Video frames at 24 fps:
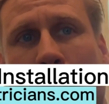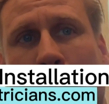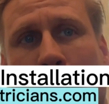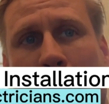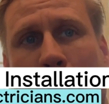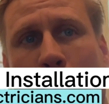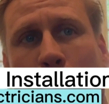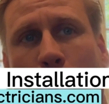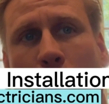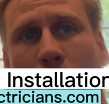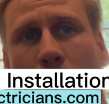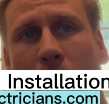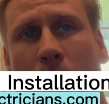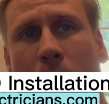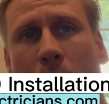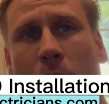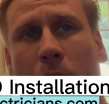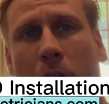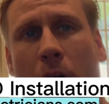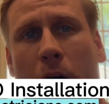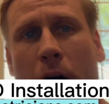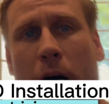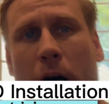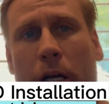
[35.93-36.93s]
being put
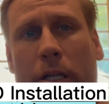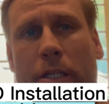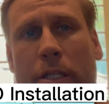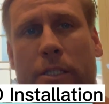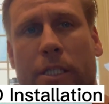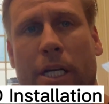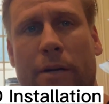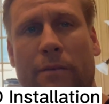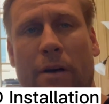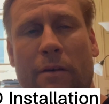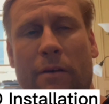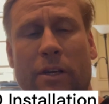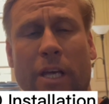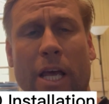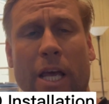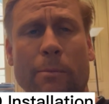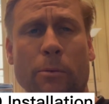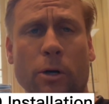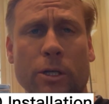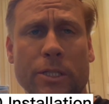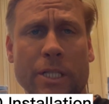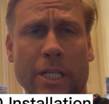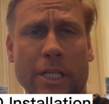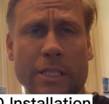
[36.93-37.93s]
in. Instead of having
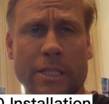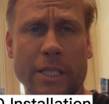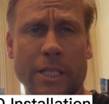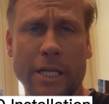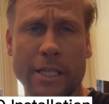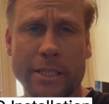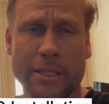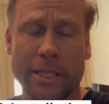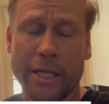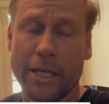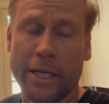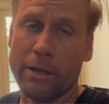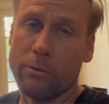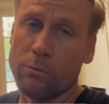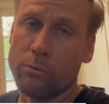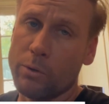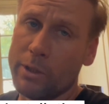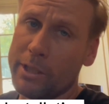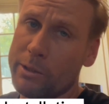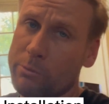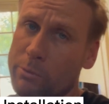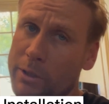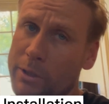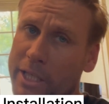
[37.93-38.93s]
MR16s that get
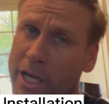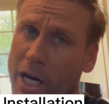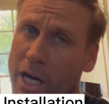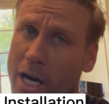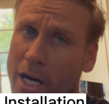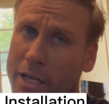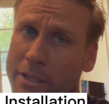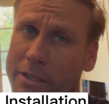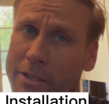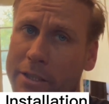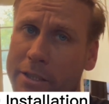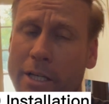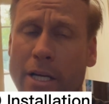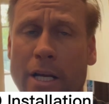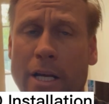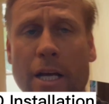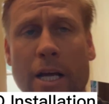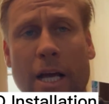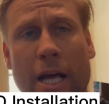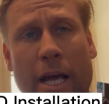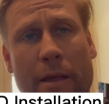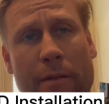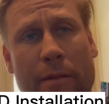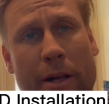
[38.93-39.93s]
really hot
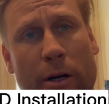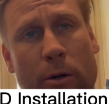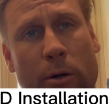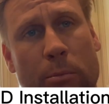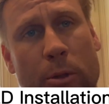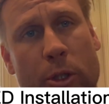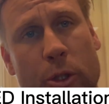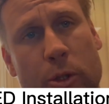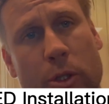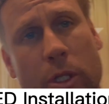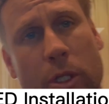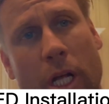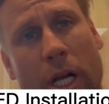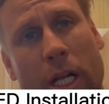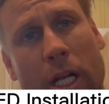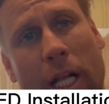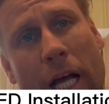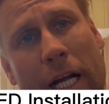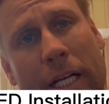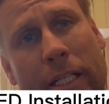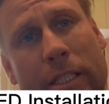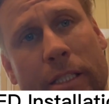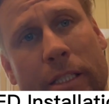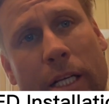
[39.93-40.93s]
and they don't produce a lot of
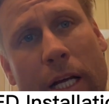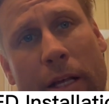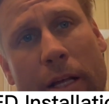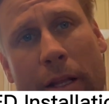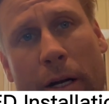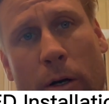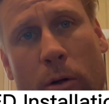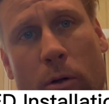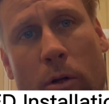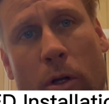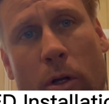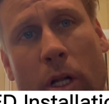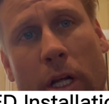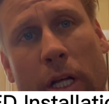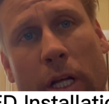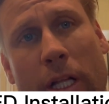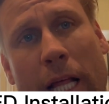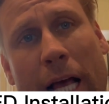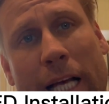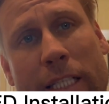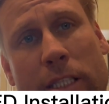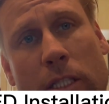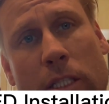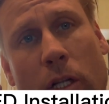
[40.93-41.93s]
light and they don't
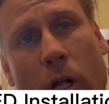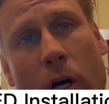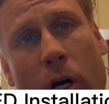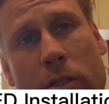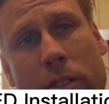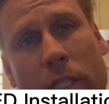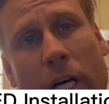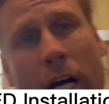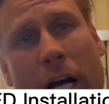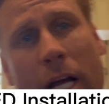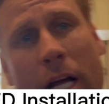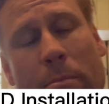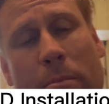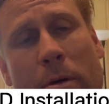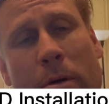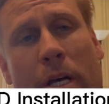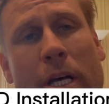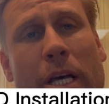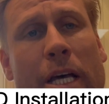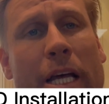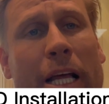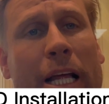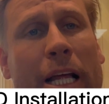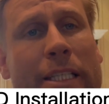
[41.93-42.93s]
last a long time,
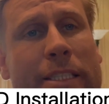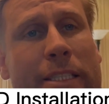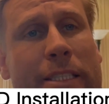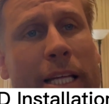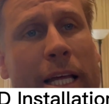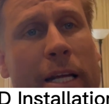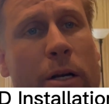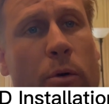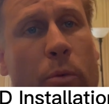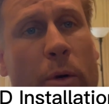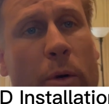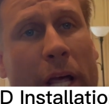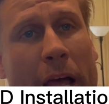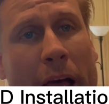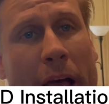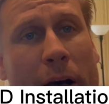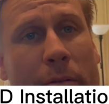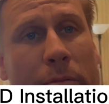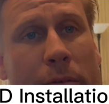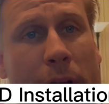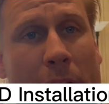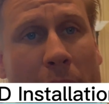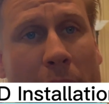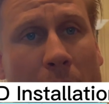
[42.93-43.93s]
instead we
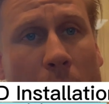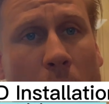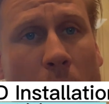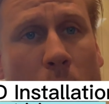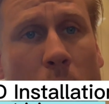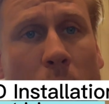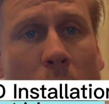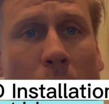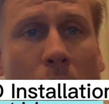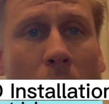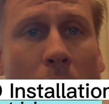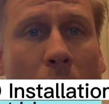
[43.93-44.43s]
have now